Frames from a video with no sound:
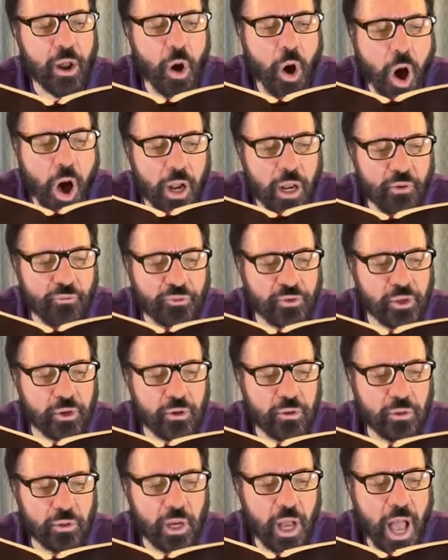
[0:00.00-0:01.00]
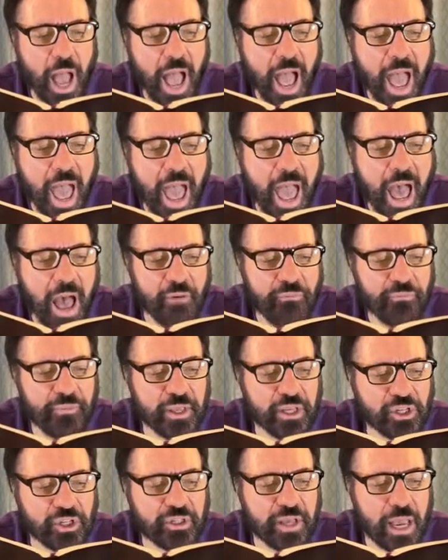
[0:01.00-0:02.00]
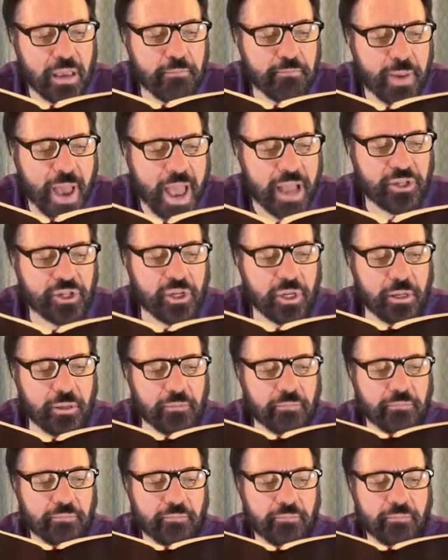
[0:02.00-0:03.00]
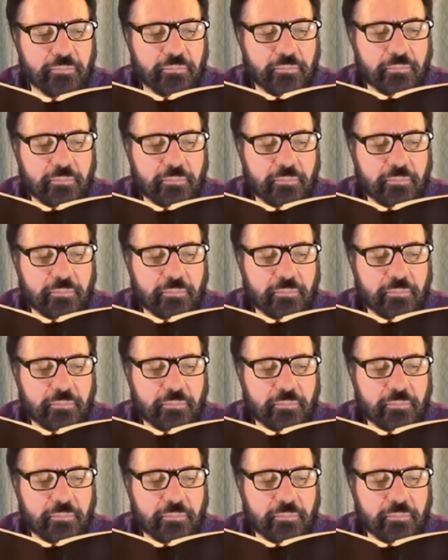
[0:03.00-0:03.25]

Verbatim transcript: that all of you have the same passion.